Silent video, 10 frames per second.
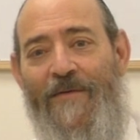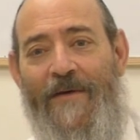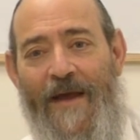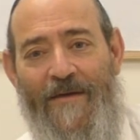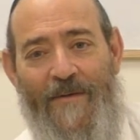two
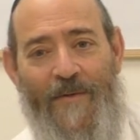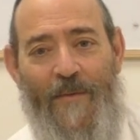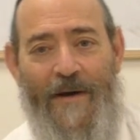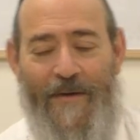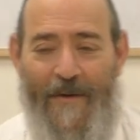kings with
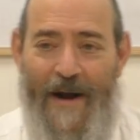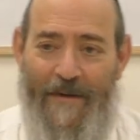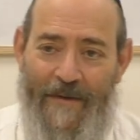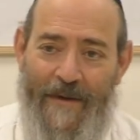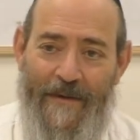one
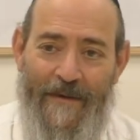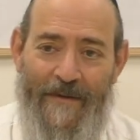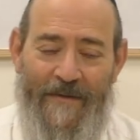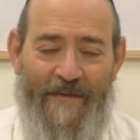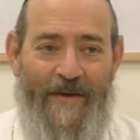crown.
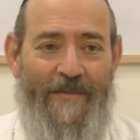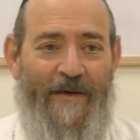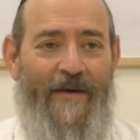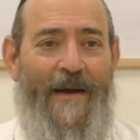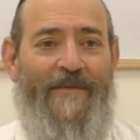So Hashem
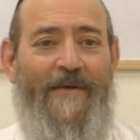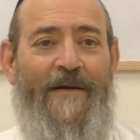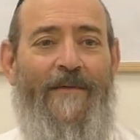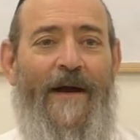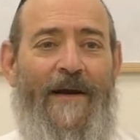said, you're
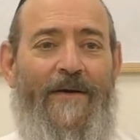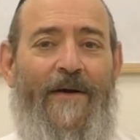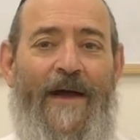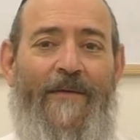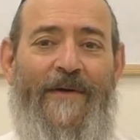absolutely right. Go
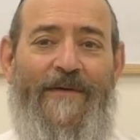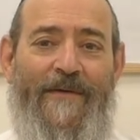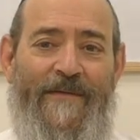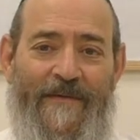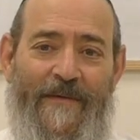get
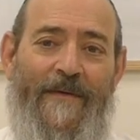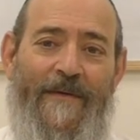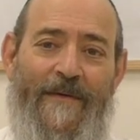reduced.